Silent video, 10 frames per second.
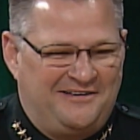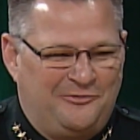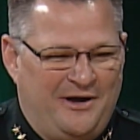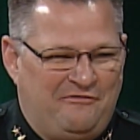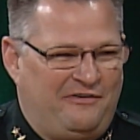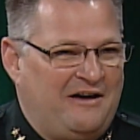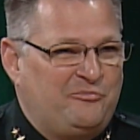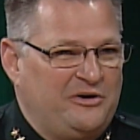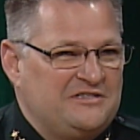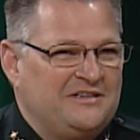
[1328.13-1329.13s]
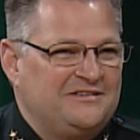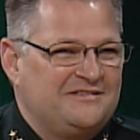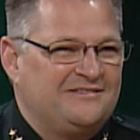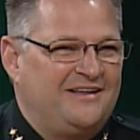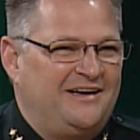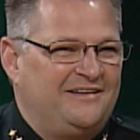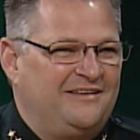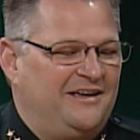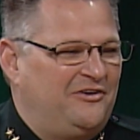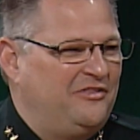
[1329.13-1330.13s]
We have 5 precincts that
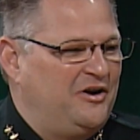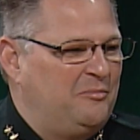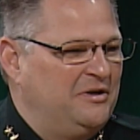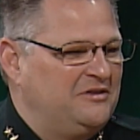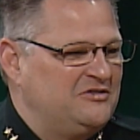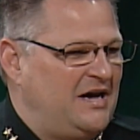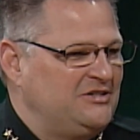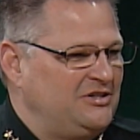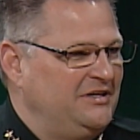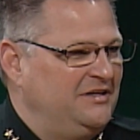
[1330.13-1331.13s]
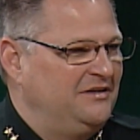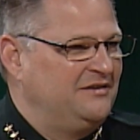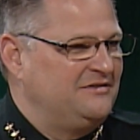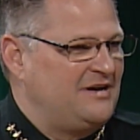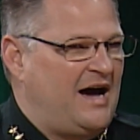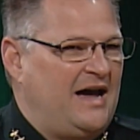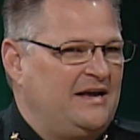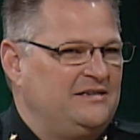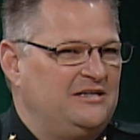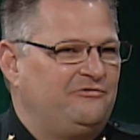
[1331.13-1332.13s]
are there, but there's actually
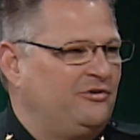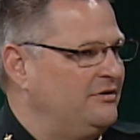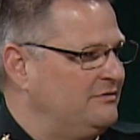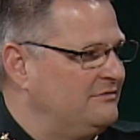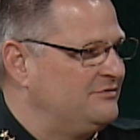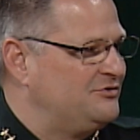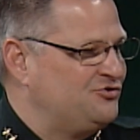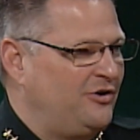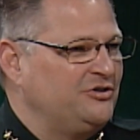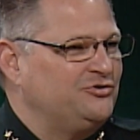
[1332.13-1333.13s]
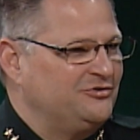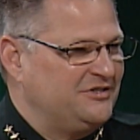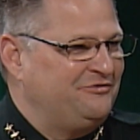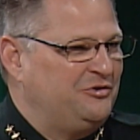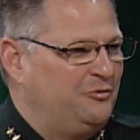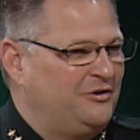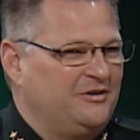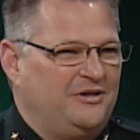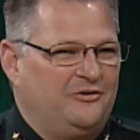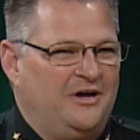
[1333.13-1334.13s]
9 different structures, if you will.
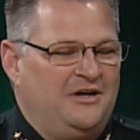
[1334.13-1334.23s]
You